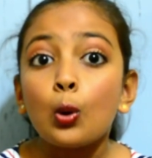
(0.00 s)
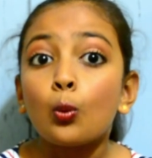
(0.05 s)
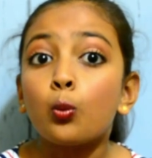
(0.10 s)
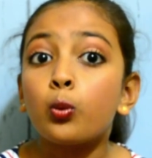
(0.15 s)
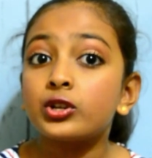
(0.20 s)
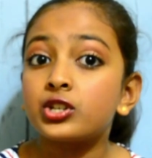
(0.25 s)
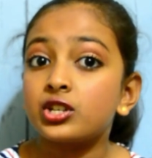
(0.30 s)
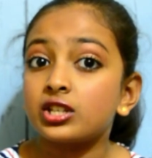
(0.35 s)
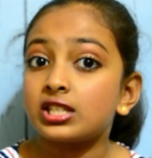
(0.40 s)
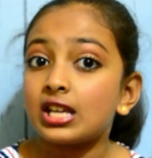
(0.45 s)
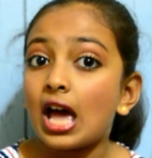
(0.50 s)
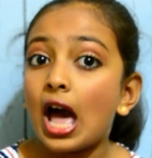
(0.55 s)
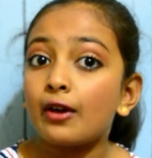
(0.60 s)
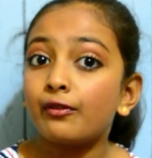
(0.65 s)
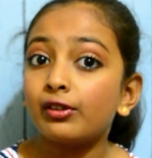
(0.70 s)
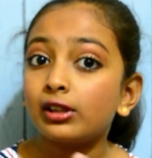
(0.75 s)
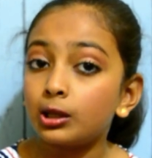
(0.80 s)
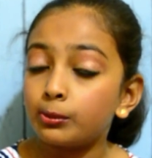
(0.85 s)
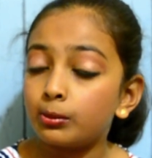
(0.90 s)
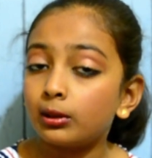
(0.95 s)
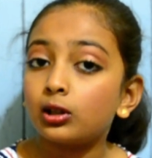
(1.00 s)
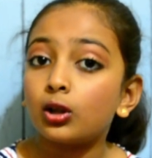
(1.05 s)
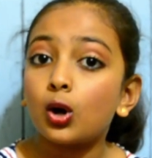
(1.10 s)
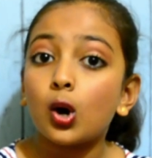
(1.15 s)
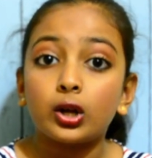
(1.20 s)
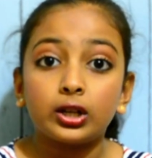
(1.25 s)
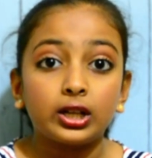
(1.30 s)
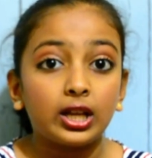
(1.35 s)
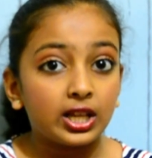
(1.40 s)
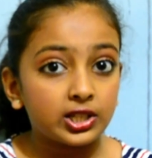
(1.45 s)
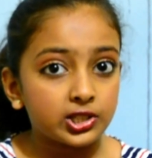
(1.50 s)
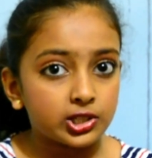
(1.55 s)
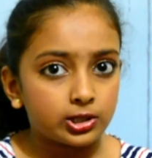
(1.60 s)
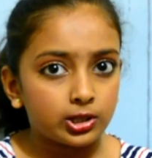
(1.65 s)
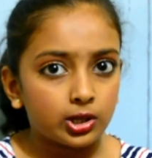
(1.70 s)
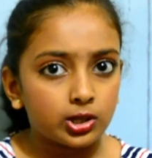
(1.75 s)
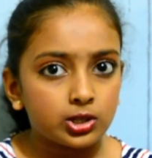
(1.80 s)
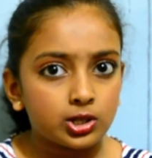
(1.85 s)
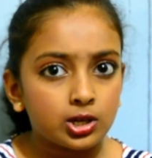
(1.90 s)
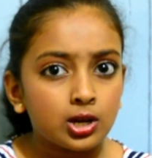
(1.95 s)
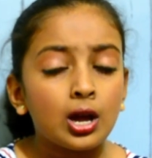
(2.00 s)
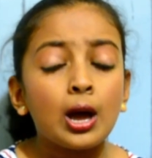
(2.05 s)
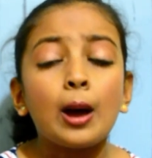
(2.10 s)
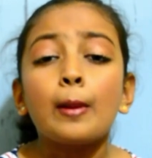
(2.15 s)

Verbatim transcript: which is available on internet.